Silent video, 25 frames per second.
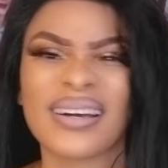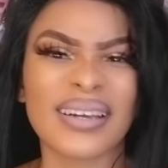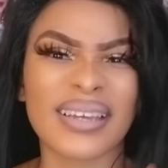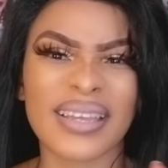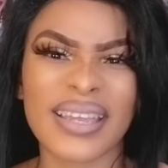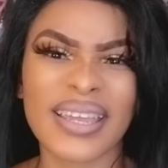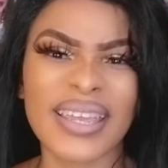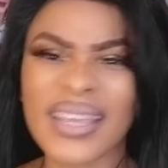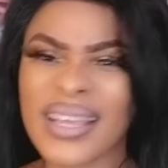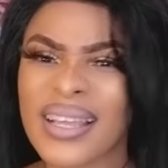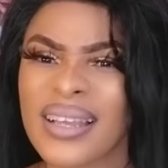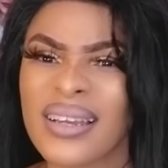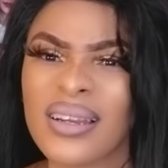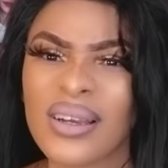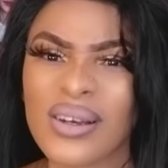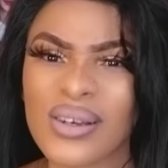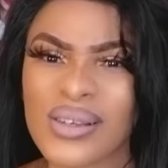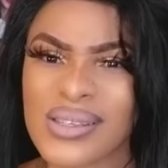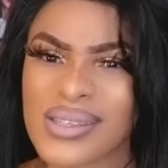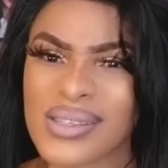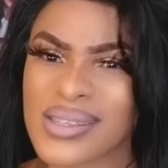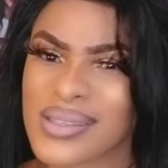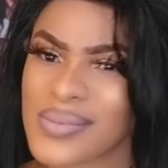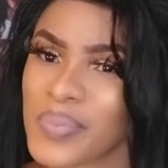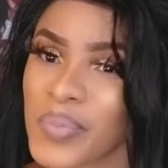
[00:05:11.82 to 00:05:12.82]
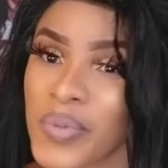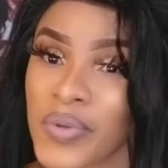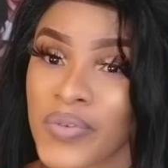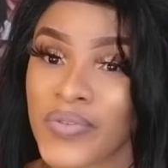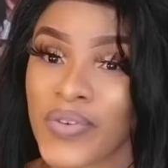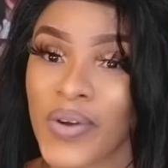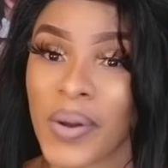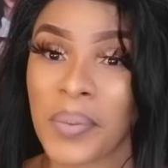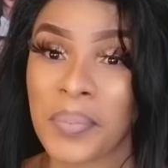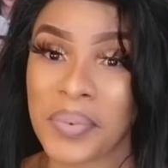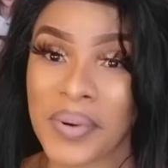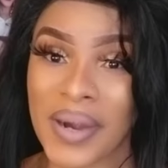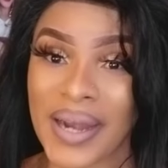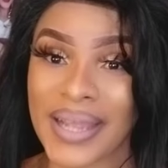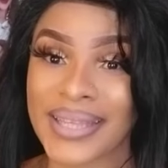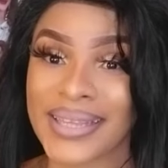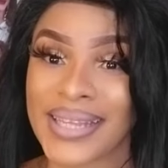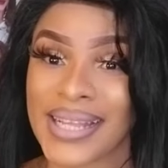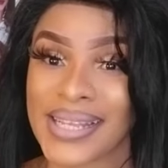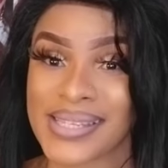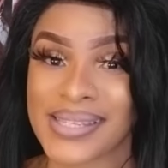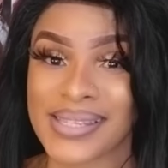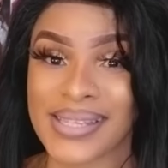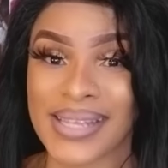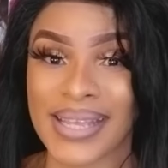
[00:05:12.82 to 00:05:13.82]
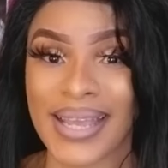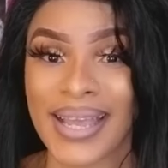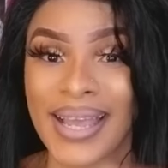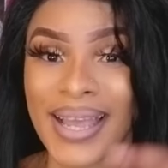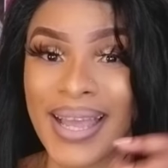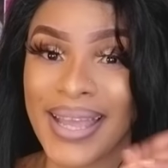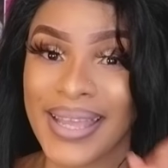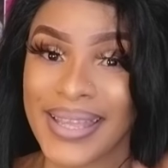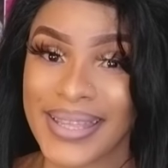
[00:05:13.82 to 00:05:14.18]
kilos before pregnancy.